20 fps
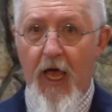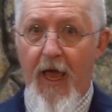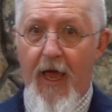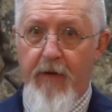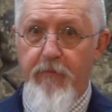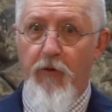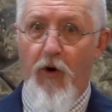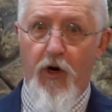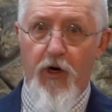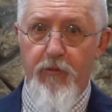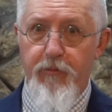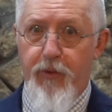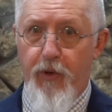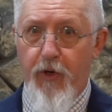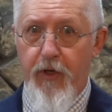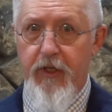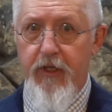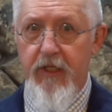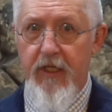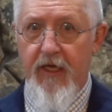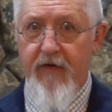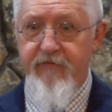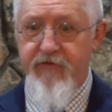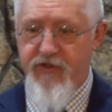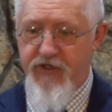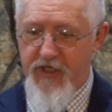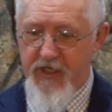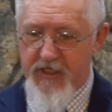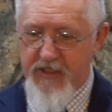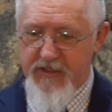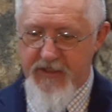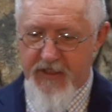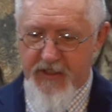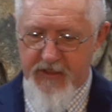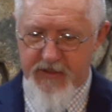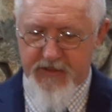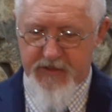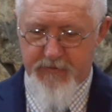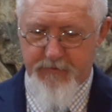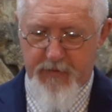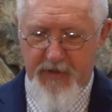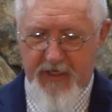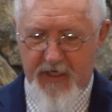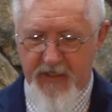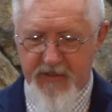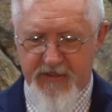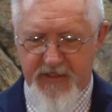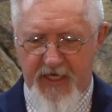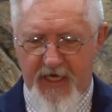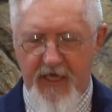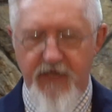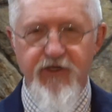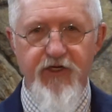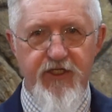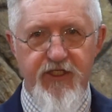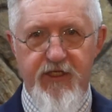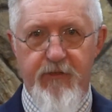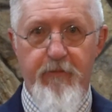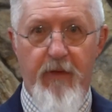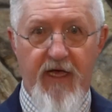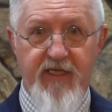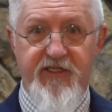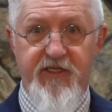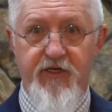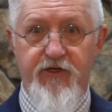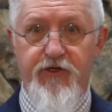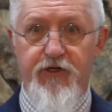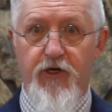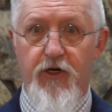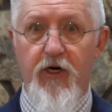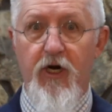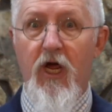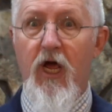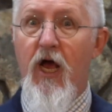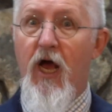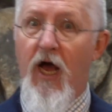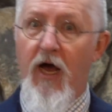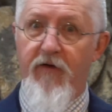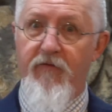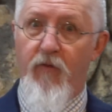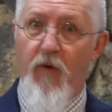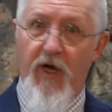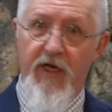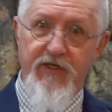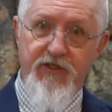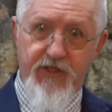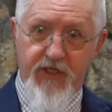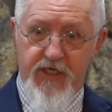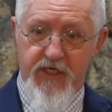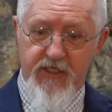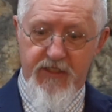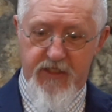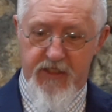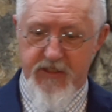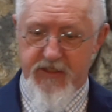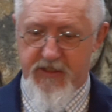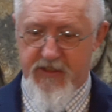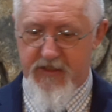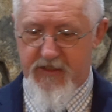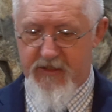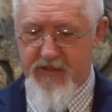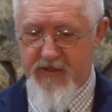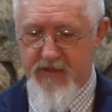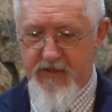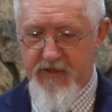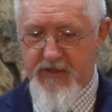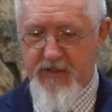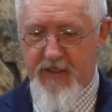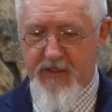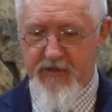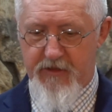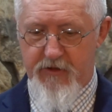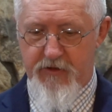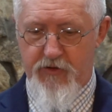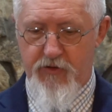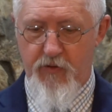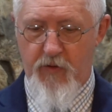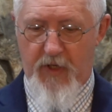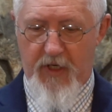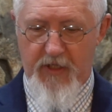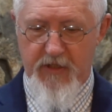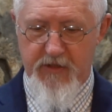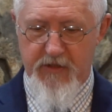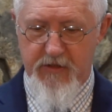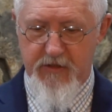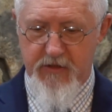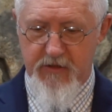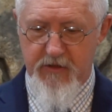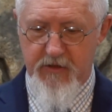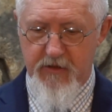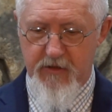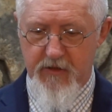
and, more importantly, of Jesus? Because the angel is a messenger of what Jesus says to us.